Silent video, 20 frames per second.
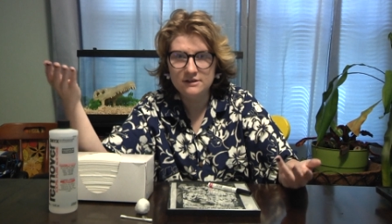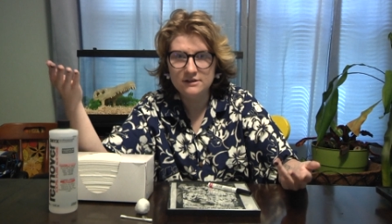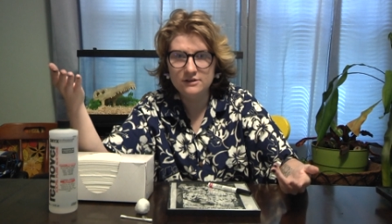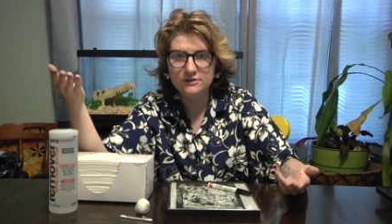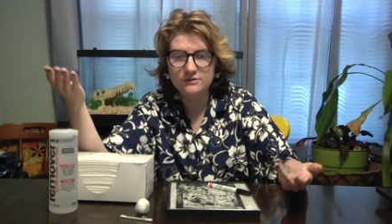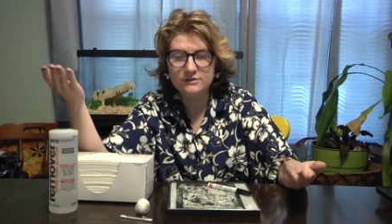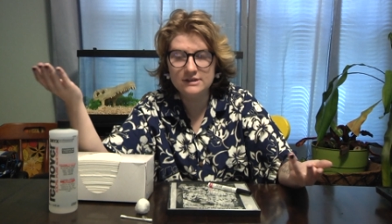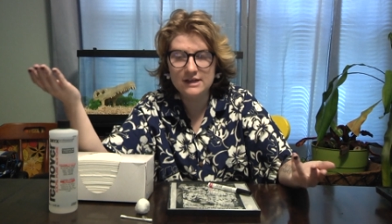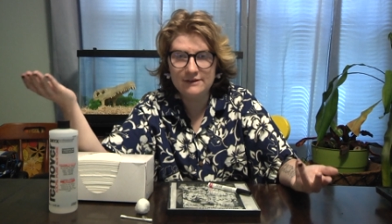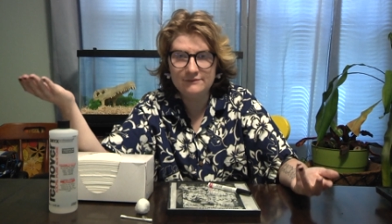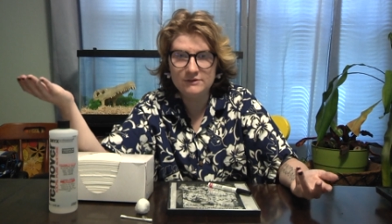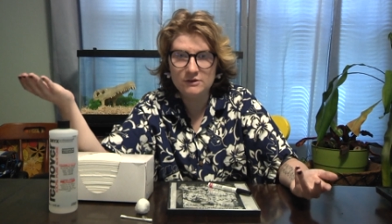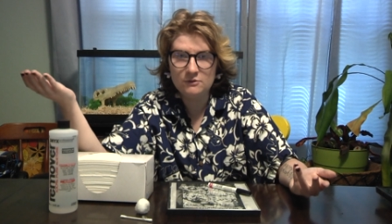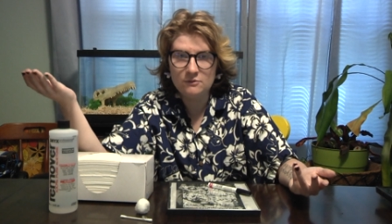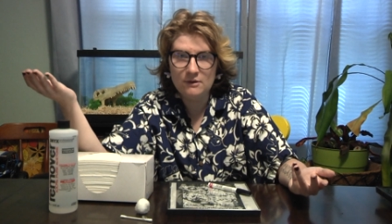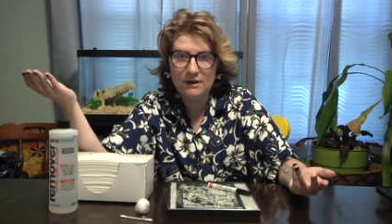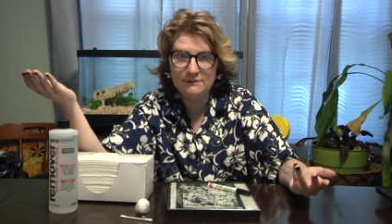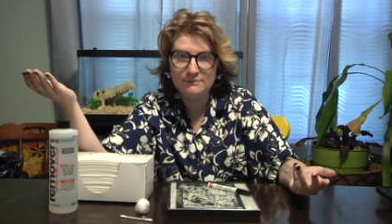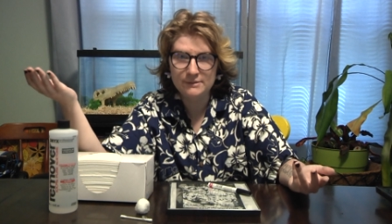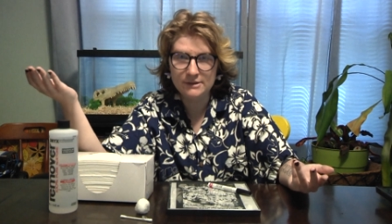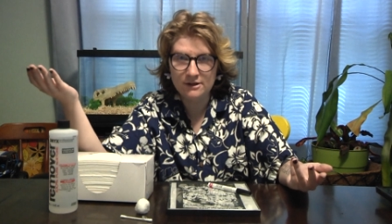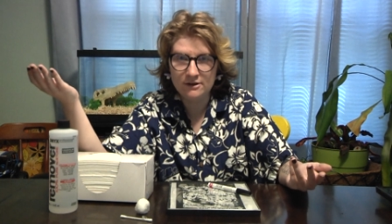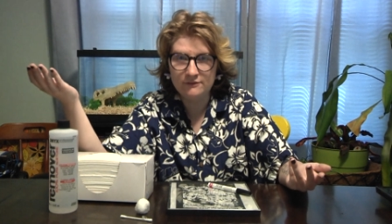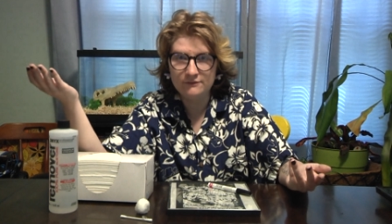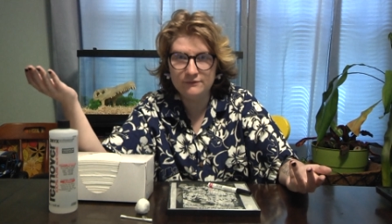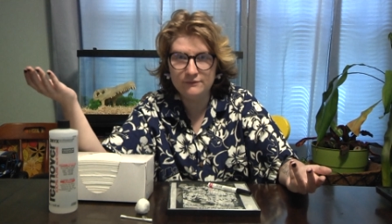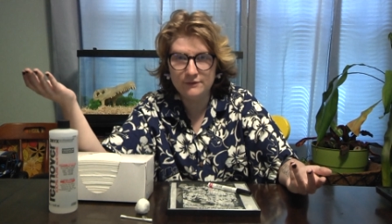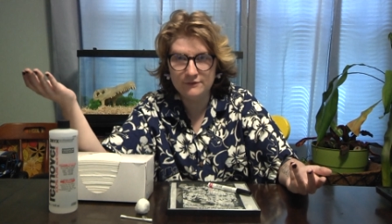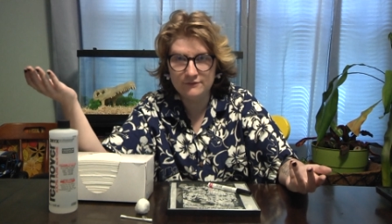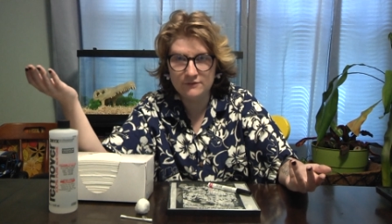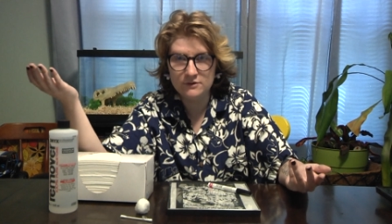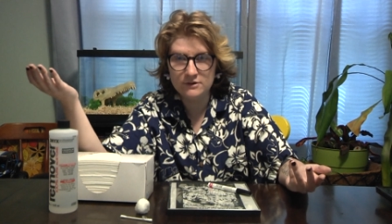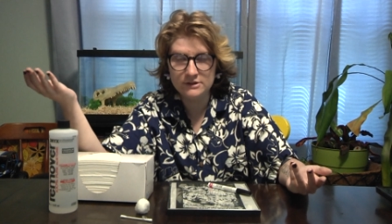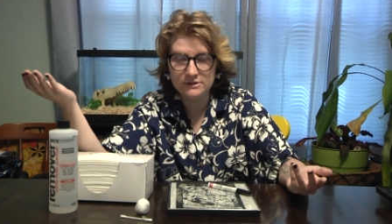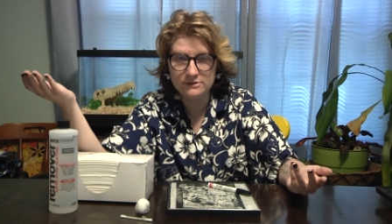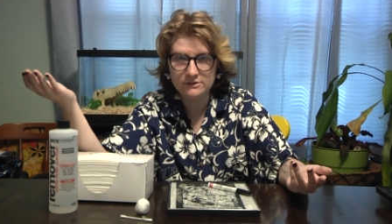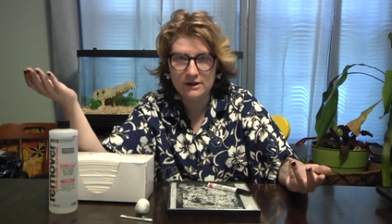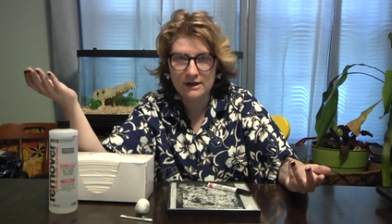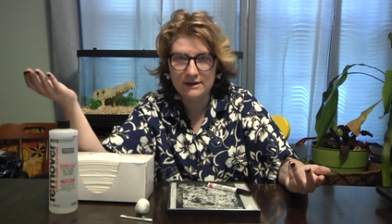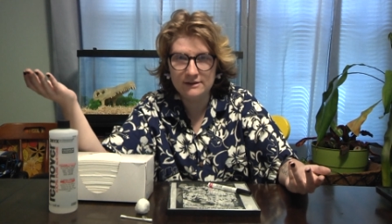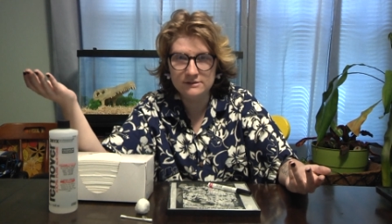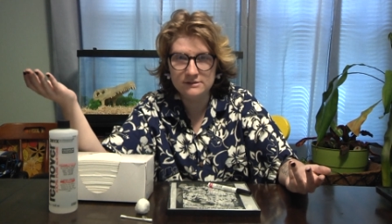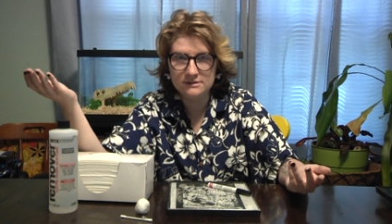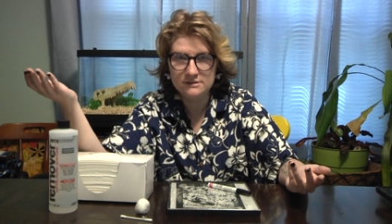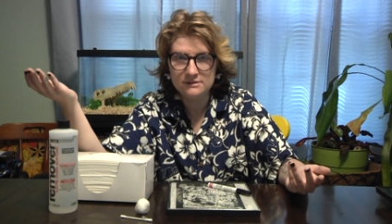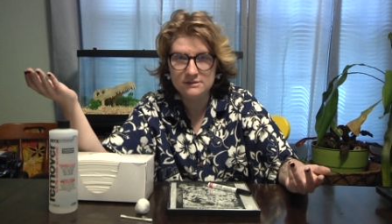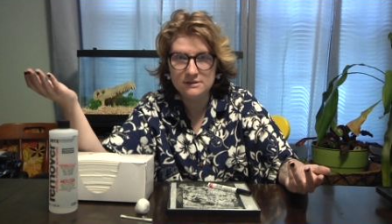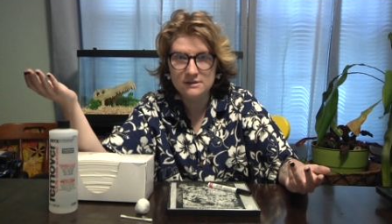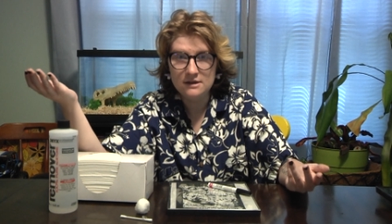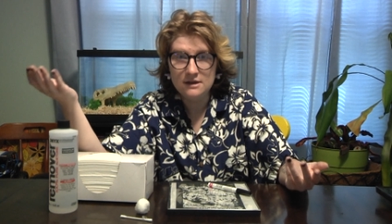You just have to wipe it off before it dries.